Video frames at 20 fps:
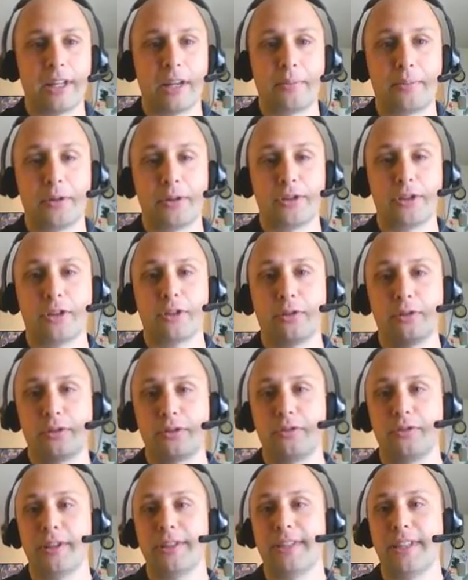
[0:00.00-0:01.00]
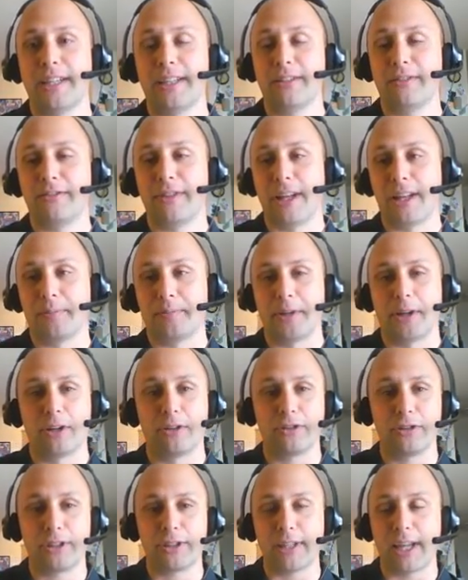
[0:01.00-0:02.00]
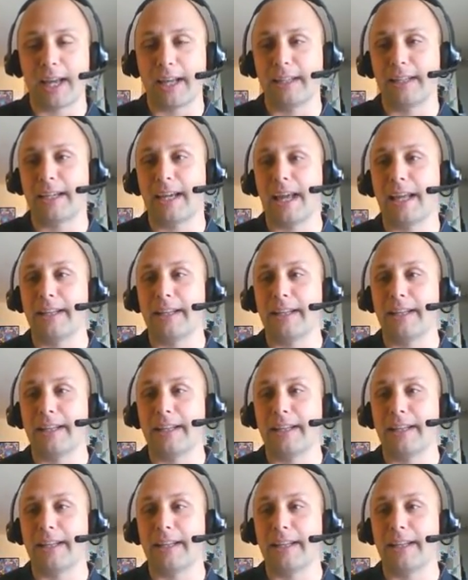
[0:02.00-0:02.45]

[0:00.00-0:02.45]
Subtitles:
that a person goes through as they develop an understanding